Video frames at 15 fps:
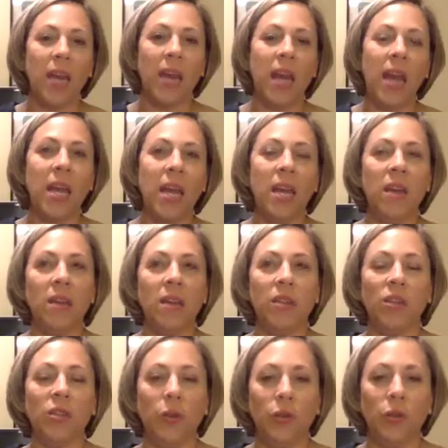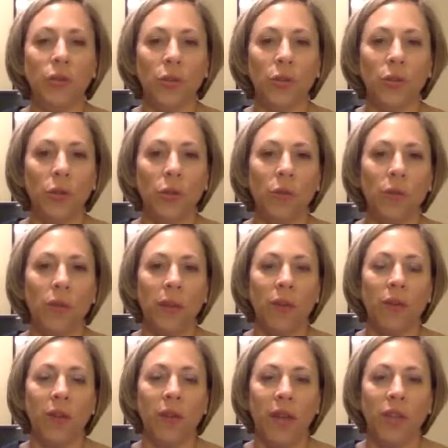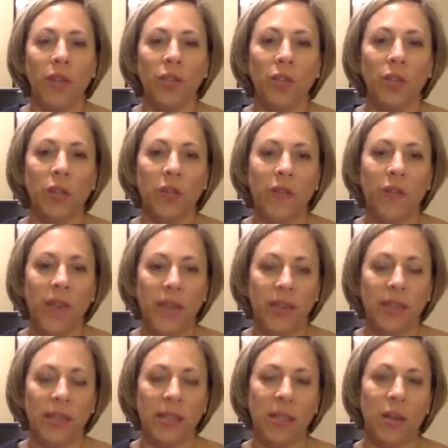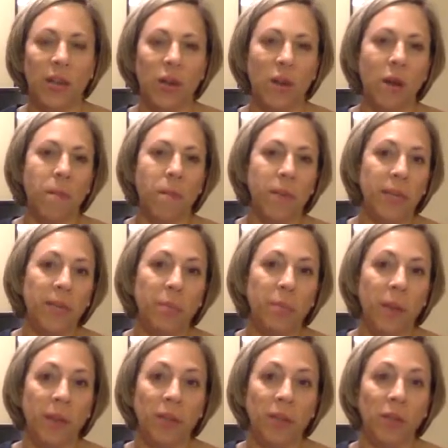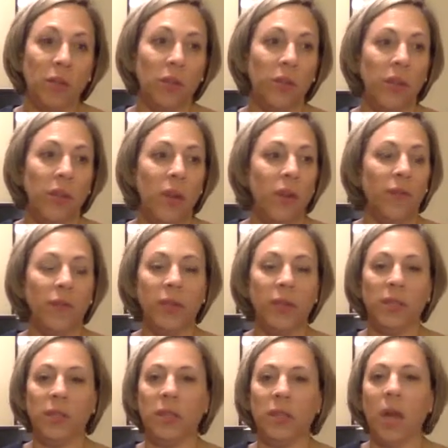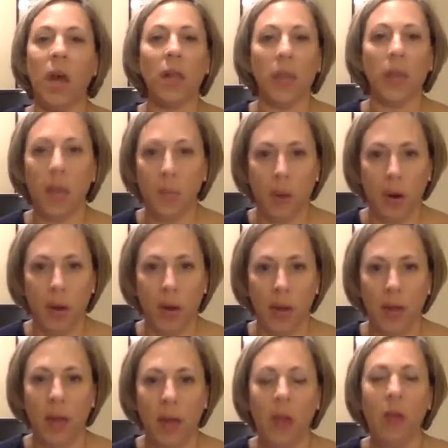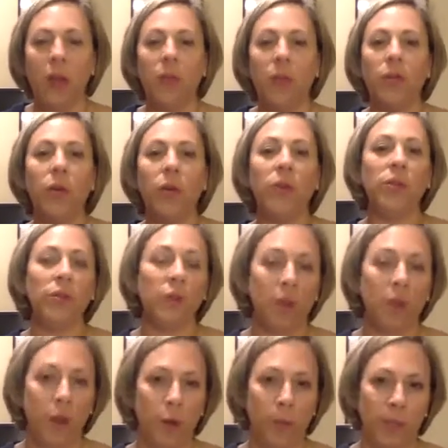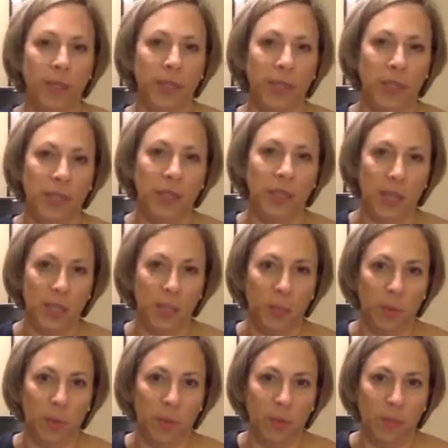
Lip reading: any social or recreational events that are company sponsored, for instance, a holiday party, those are 100% deductible.